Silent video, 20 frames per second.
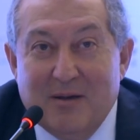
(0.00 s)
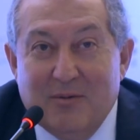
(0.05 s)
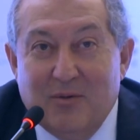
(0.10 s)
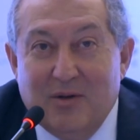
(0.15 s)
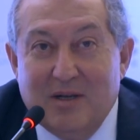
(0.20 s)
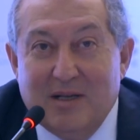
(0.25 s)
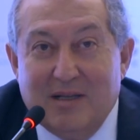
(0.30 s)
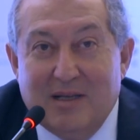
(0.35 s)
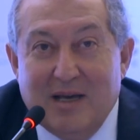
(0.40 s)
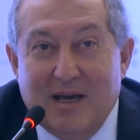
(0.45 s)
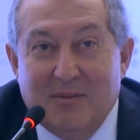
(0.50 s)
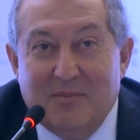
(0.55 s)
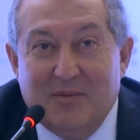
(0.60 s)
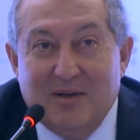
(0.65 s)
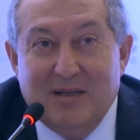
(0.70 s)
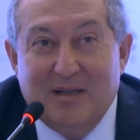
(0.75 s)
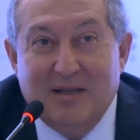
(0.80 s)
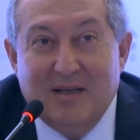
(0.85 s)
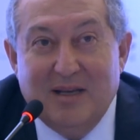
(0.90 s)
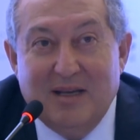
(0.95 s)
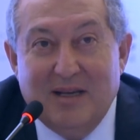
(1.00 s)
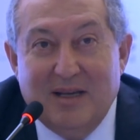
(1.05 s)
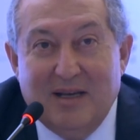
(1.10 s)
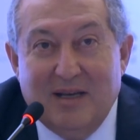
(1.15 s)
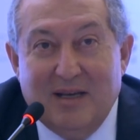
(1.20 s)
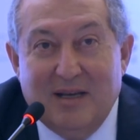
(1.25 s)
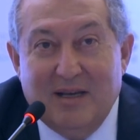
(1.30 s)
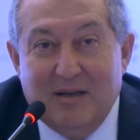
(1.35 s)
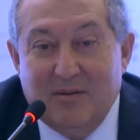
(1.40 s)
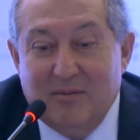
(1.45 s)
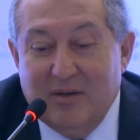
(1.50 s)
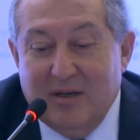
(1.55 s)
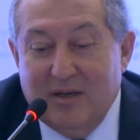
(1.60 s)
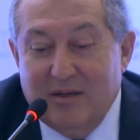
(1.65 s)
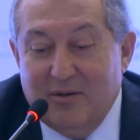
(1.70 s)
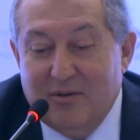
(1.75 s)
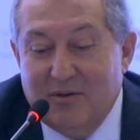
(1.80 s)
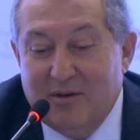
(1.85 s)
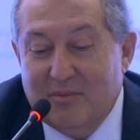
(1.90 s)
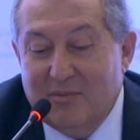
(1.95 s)
Will it happen
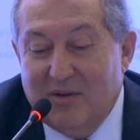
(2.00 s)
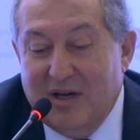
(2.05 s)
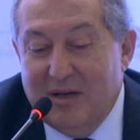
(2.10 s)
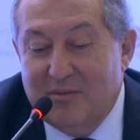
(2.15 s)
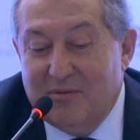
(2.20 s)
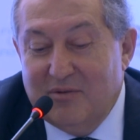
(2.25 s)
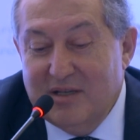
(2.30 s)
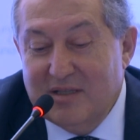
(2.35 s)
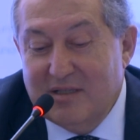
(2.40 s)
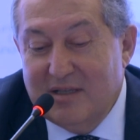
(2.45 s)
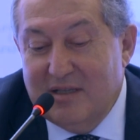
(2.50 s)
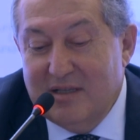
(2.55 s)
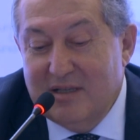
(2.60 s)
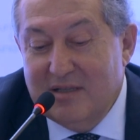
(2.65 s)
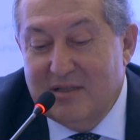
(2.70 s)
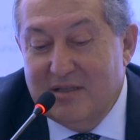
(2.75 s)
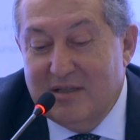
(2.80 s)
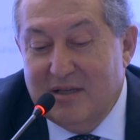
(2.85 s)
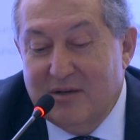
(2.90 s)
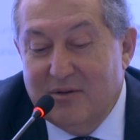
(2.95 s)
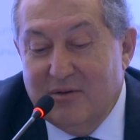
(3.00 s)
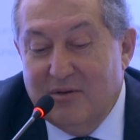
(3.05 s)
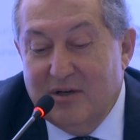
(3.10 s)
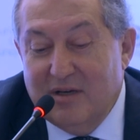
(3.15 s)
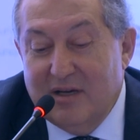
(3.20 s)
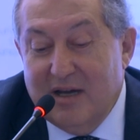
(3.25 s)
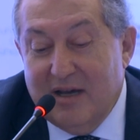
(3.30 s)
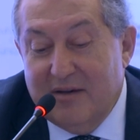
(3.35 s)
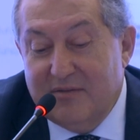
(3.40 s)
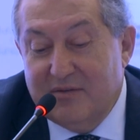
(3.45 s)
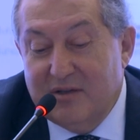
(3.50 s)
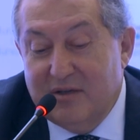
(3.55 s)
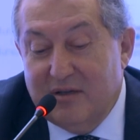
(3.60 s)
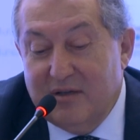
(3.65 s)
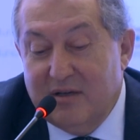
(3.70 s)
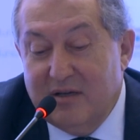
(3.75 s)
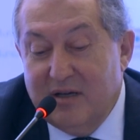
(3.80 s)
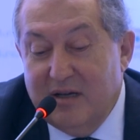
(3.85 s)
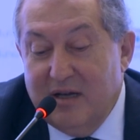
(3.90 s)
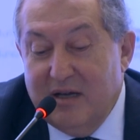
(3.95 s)
during my presidency or
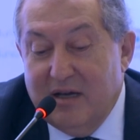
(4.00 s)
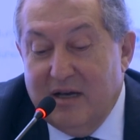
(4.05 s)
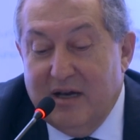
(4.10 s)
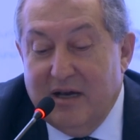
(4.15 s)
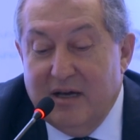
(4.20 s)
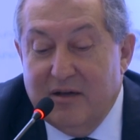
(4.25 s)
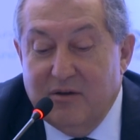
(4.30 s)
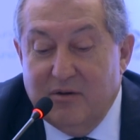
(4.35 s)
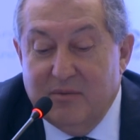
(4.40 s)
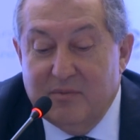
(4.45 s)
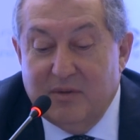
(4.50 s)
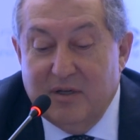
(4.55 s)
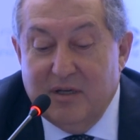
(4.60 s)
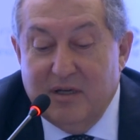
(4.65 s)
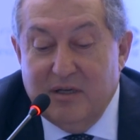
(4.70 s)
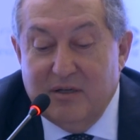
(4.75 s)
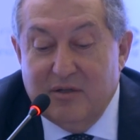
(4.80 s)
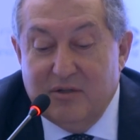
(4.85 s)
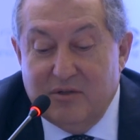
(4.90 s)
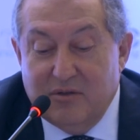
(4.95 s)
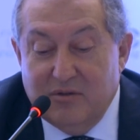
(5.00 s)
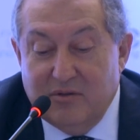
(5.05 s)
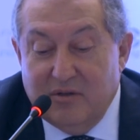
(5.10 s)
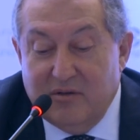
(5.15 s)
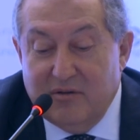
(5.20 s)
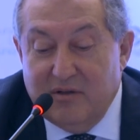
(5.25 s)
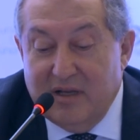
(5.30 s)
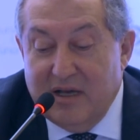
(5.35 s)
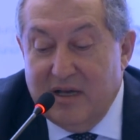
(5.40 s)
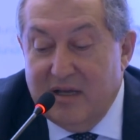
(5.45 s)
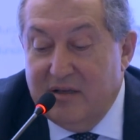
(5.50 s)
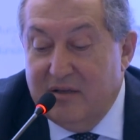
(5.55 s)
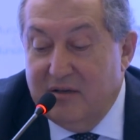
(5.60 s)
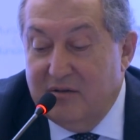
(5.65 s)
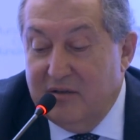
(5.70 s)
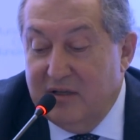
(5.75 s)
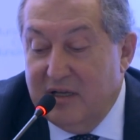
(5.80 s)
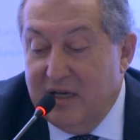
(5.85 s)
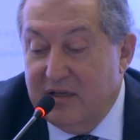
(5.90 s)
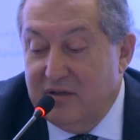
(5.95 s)
after? I hope sooner
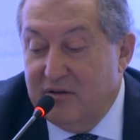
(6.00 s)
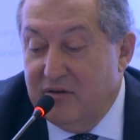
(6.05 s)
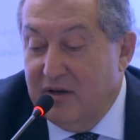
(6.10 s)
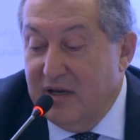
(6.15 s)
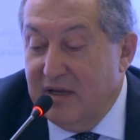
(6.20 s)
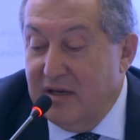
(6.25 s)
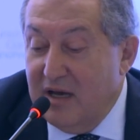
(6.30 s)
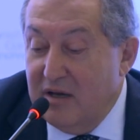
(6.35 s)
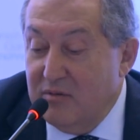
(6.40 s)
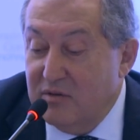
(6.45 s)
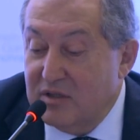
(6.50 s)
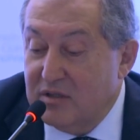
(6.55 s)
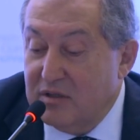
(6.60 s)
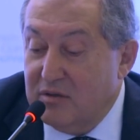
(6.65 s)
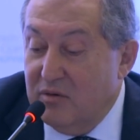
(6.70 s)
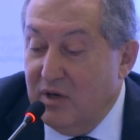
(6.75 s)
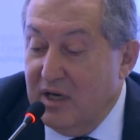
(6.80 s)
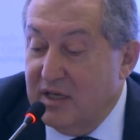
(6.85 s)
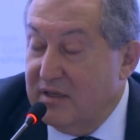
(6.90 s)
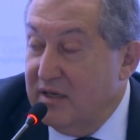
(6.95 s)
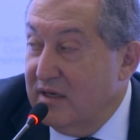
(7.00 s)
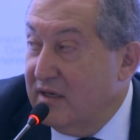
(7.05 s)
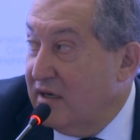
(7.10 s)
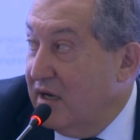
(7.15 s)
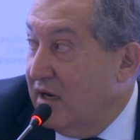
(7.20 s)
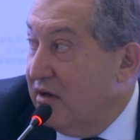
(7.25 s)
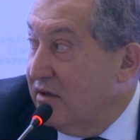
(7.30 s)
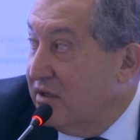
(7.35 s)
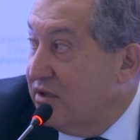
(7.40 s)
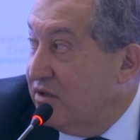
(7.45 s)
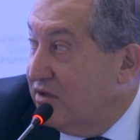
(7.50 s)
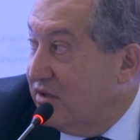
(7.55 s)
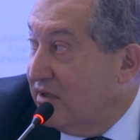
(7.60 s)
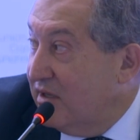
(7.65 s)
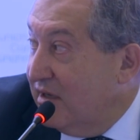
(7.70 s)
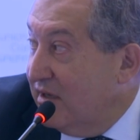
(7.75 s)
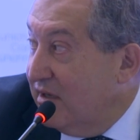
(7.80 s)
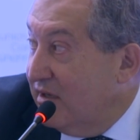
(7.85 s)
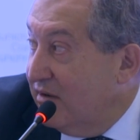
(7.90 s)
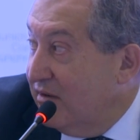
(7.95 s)
than later. And I was quite encouraged,
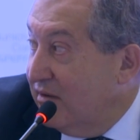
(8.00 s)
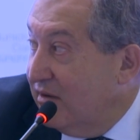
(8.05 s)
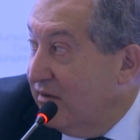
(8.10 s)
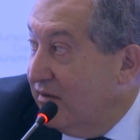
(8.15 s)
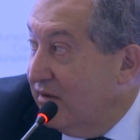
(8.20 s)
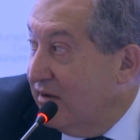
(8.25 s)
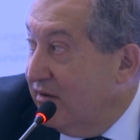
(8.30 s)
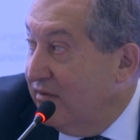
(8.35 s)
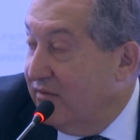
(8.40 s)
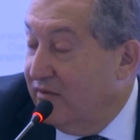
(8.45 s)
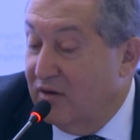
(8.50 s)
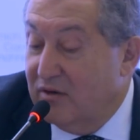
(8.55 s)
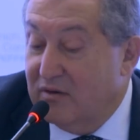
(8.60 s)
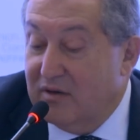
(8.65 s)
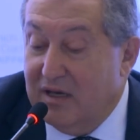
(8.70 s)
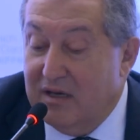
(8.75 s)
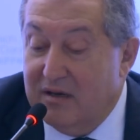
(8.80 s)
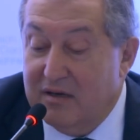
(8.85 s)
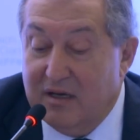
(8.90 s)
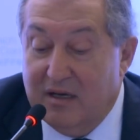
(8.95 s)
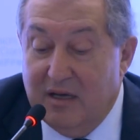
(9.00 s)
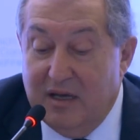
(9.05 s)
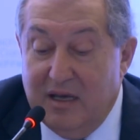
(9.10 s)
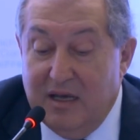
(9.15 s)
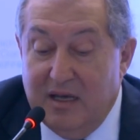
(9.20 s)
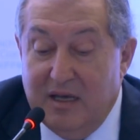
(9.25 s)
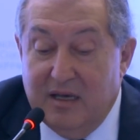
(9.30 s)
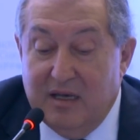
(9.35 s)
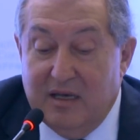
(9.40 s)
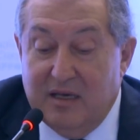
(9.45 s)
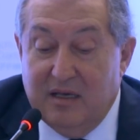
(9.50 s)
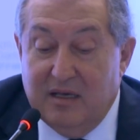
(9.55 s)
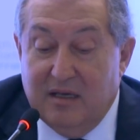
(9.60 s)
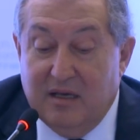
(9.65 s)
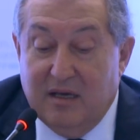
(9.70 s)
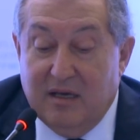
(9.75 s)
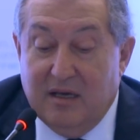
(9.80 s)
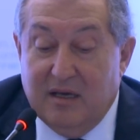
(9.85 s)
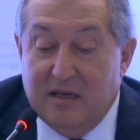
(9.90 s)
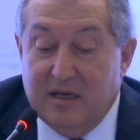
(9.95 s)
Wolfgang,
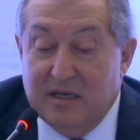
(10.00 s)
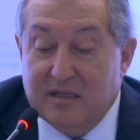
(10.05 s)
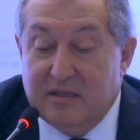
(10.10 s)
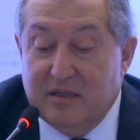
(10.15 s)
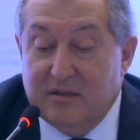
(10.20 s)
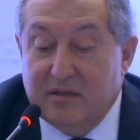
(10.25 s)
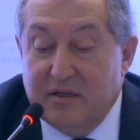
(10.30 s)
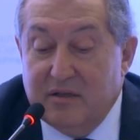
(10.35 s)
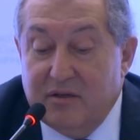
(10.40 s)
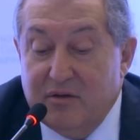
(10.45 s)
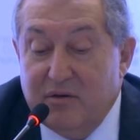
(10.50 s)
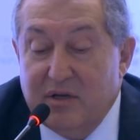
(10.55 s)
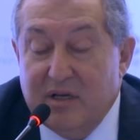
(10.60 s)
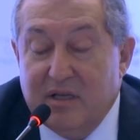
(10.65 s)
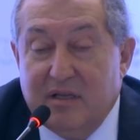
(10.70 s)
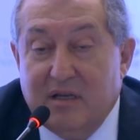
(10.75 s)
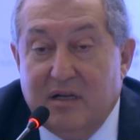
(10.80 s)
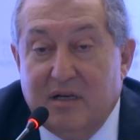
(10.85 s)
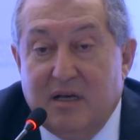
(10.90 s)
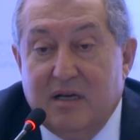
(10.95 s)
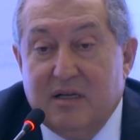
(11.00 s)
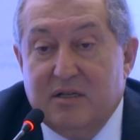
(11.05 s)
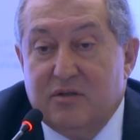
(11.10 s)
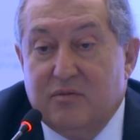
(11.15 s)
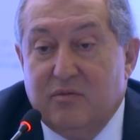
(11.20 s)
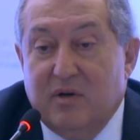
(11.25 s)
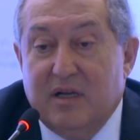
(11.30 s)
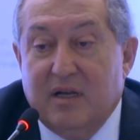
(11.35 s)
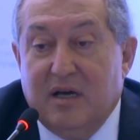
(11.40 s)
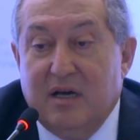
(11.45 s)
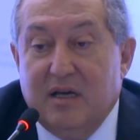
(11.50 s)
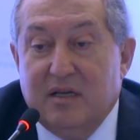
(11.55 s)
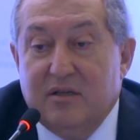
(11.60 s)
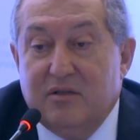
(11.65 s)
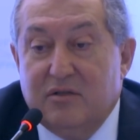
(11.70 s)
yesterday during the lunch when I